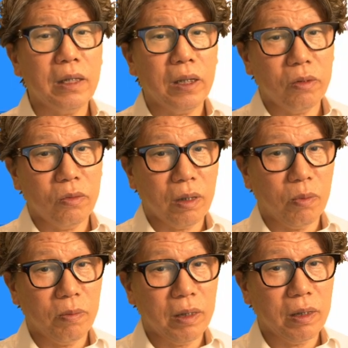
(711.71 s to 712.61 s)
Thus,
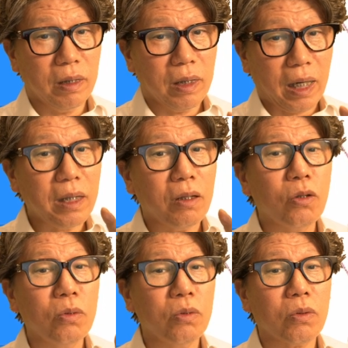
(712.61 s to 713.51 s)
the concept of
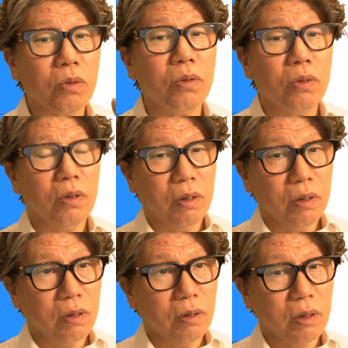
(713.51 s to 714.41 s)
mandibular holding
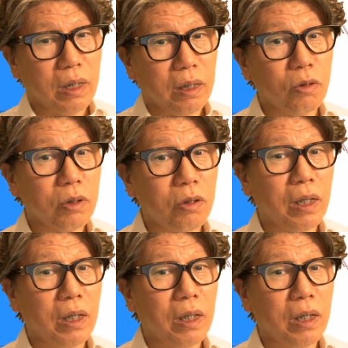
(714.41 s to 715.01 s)
is very crucial.